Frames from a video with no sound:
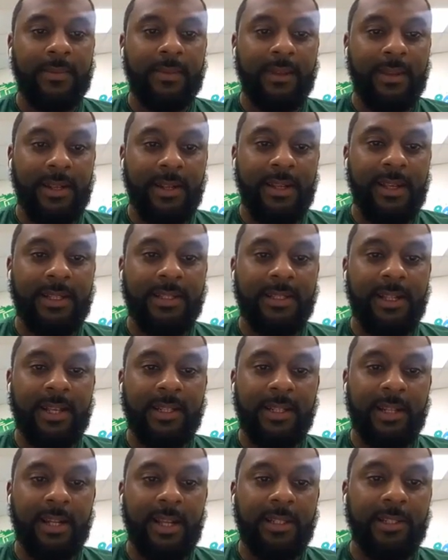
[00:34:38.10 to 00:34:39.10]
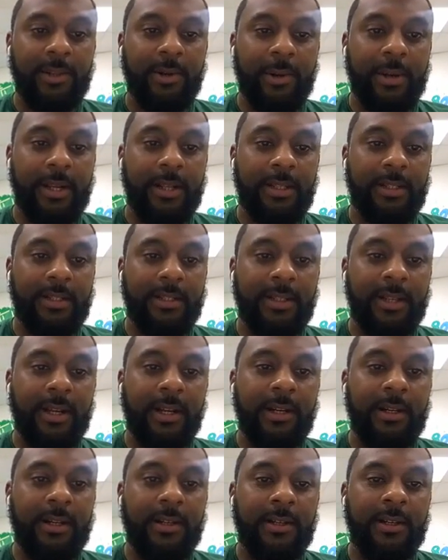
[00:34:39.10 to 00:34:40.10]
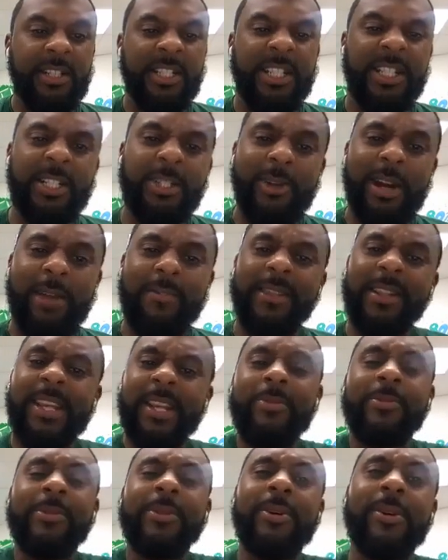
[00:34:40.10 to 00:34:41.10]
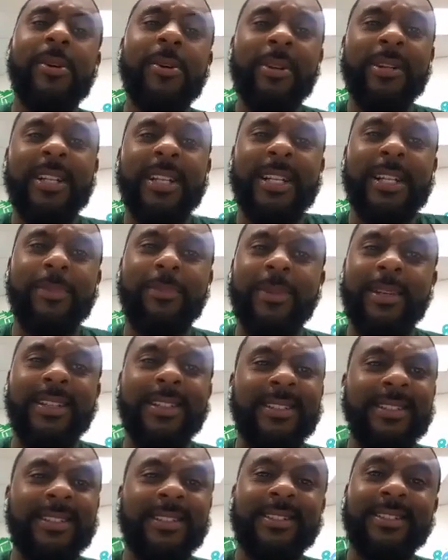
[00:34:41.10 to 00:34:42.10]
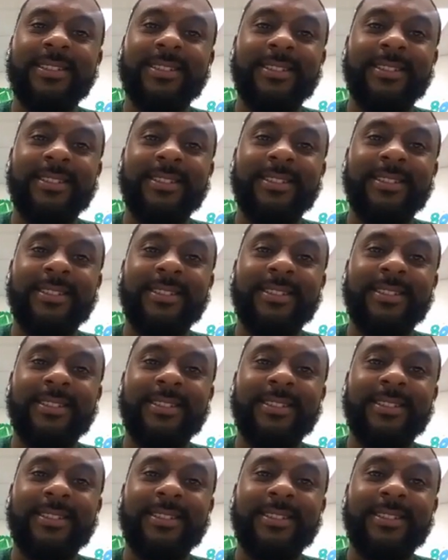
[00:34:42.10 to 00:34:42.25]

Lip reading: Yeah, that's great. Did you ever think you was gonna go to the Olympics?